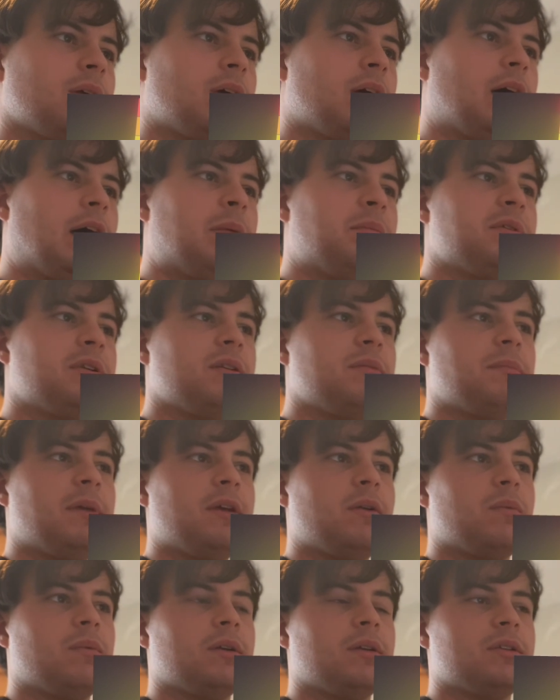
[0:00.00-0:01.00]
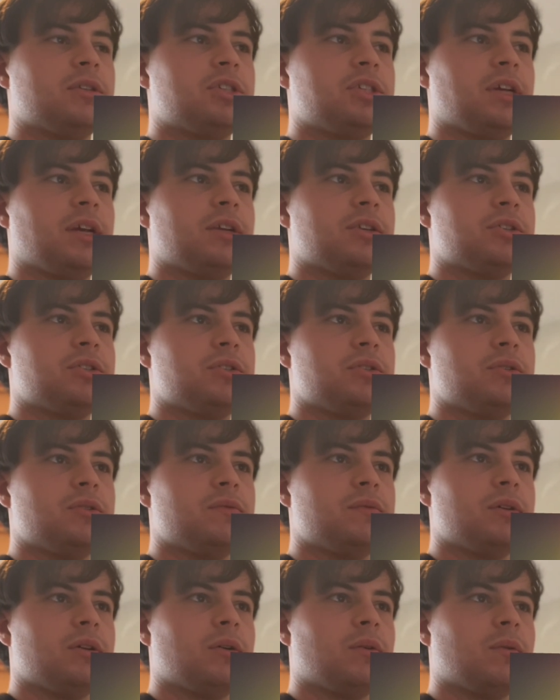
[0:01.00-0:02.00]
I'm going to make one change
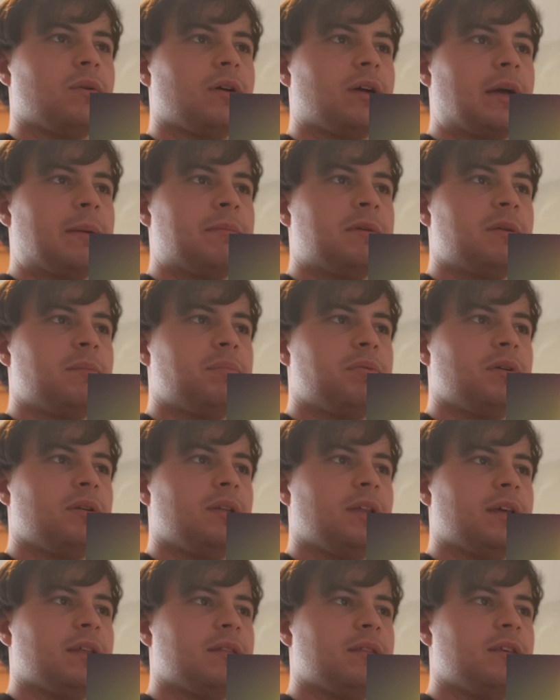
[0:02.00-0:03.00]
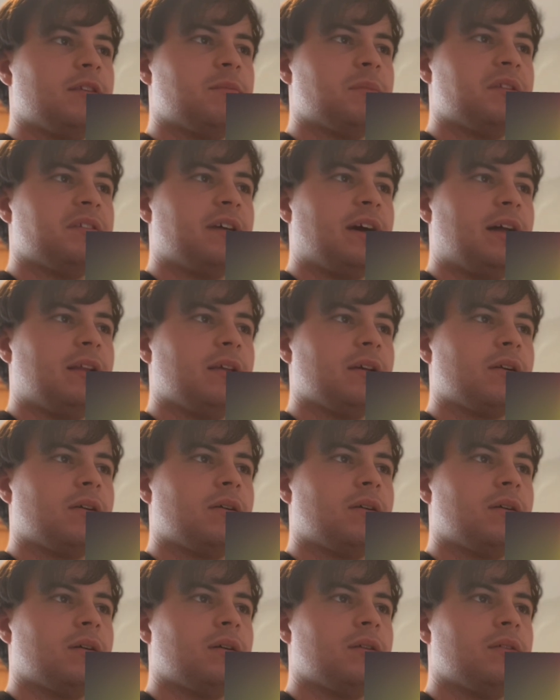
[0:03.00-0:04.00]
too real quick. I'm going to put like these metallic
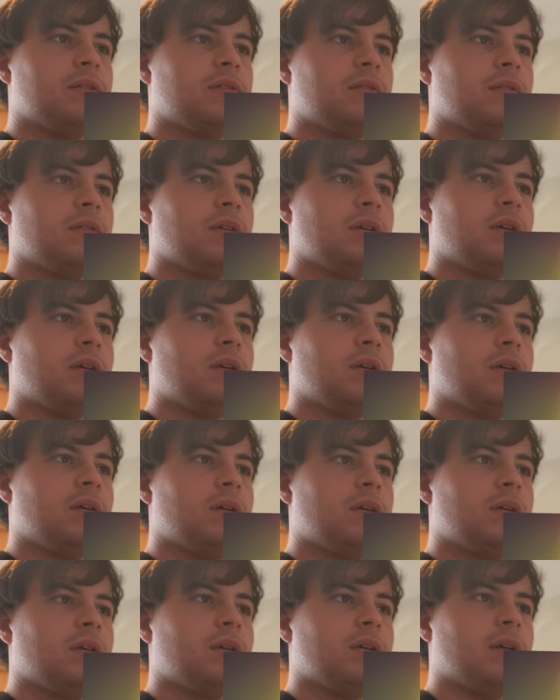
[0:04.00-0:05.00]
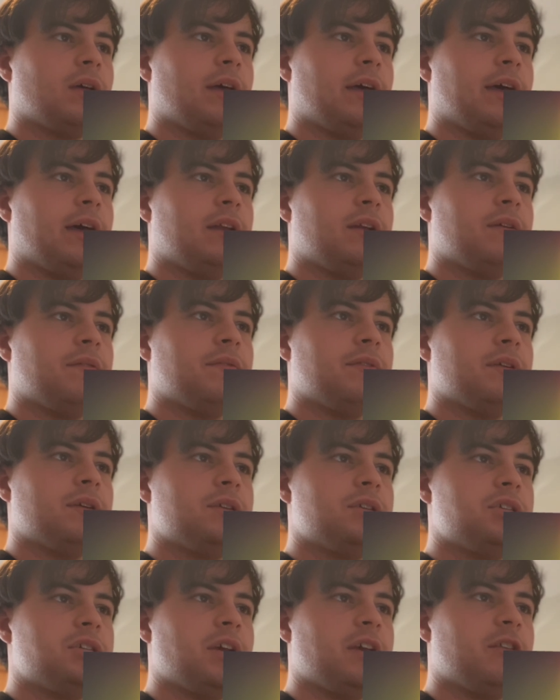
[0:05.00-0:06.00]
cars ahead of
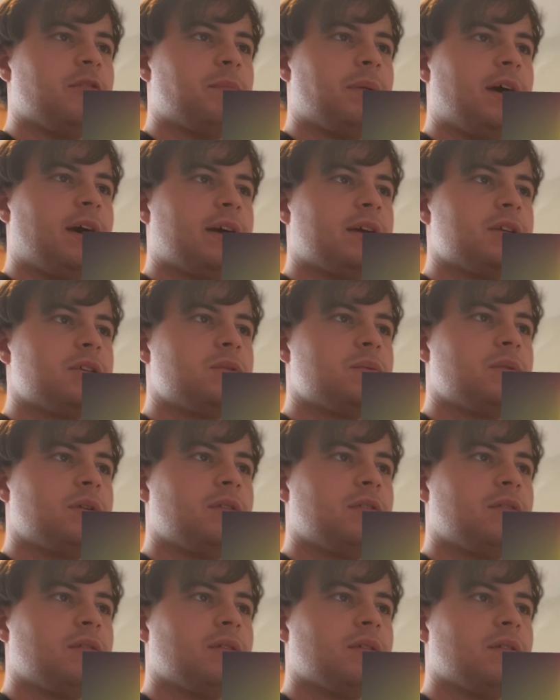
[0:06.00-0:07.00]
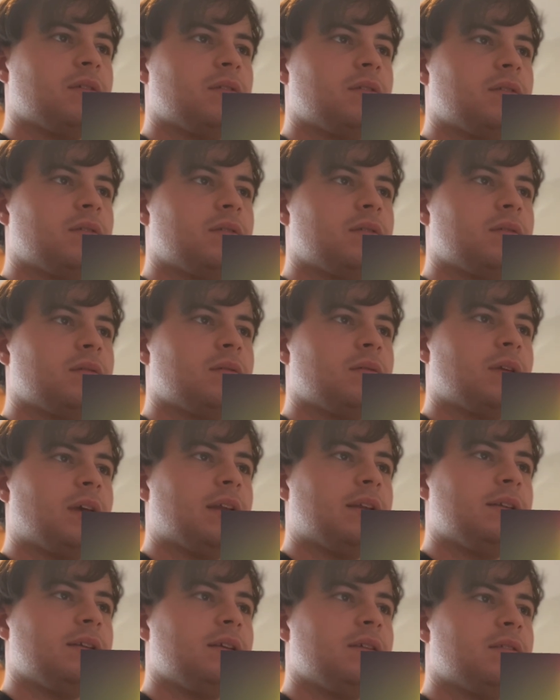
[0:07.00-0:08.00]
the chase package ones, because
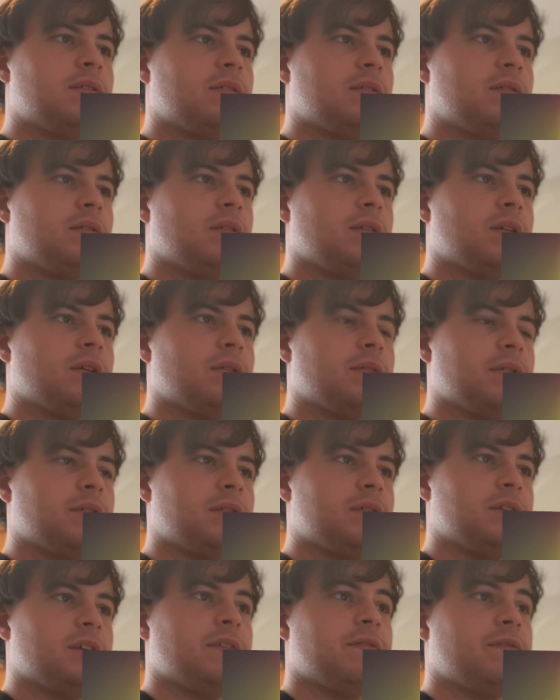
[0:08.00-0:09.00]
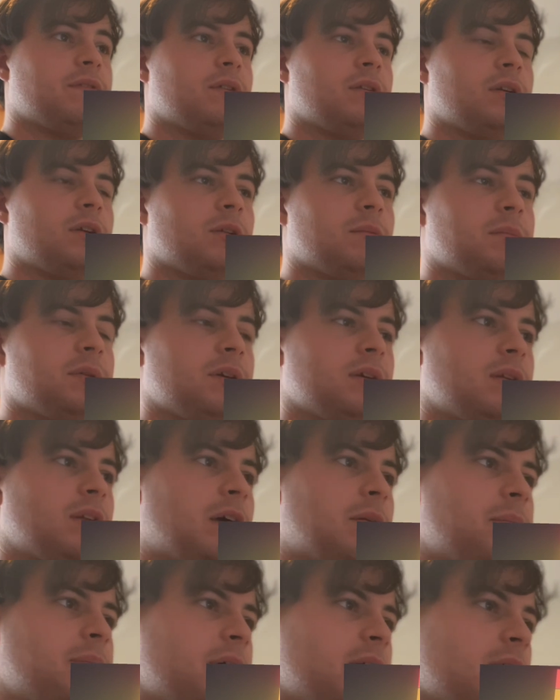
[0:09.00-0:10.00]
at least, they're different, albeit
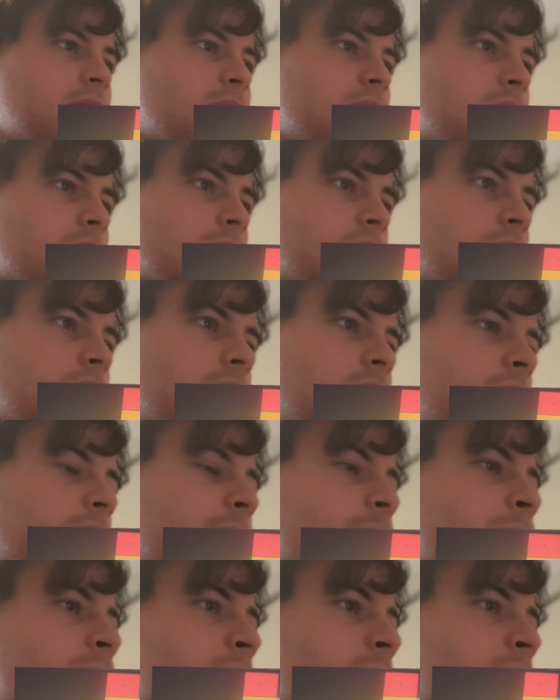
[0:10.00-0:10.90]
not by a lot.